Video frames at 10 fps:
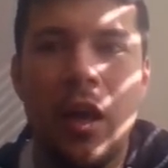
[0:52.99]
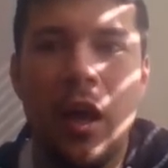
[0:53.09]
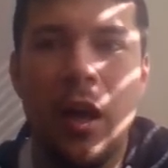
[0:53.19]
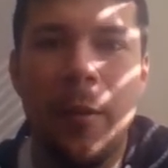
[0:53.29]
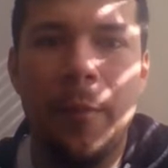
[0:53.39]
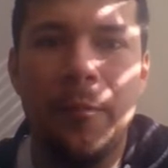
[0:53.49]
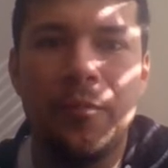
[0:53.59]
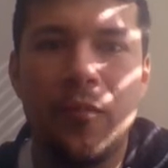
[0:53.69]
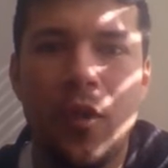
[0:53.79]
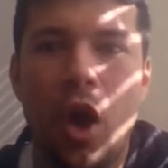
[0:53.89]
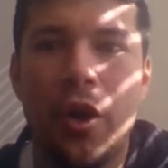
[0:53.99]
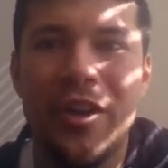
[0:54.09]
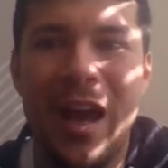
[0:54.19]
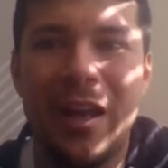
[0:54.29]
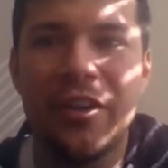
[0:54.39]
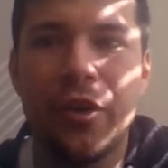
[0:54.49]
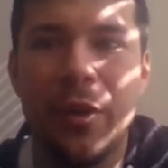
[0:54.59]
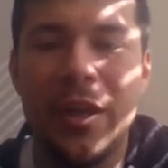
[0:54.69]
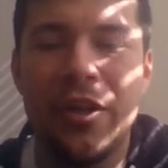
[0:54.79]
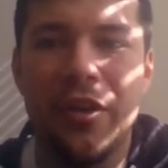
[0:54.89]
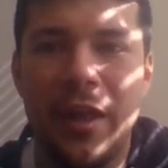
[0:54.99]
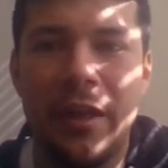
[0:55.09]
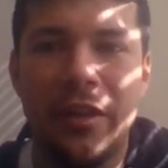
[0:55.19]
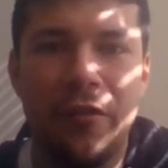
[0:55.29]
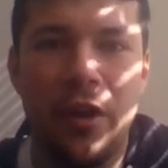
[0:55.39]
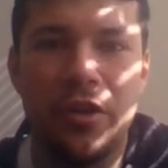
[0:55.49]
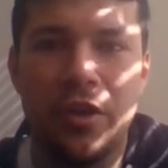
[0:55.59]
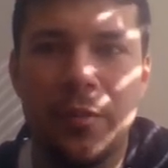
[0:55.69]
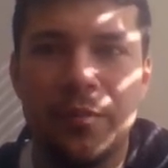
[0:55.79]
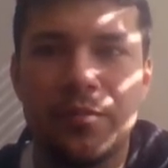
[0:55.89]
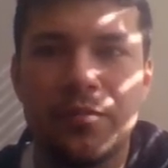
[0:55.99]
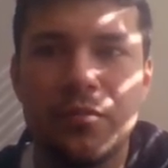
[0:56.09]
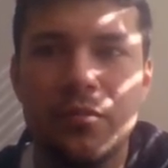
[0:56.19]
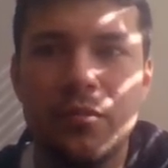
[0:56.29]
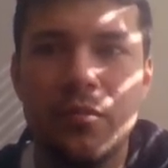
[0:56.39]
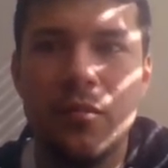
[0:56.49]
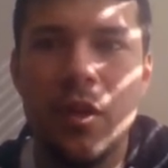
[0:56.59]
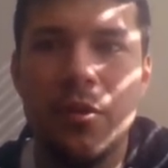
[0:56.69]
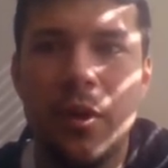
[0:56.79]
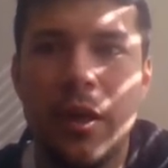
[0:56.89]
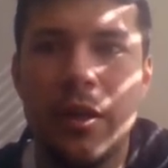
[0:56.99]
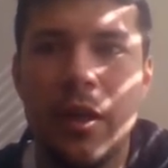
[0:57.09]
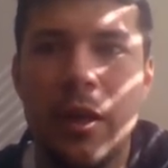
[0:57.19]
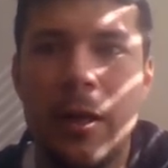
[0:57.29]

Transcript: are not greater than the function, right?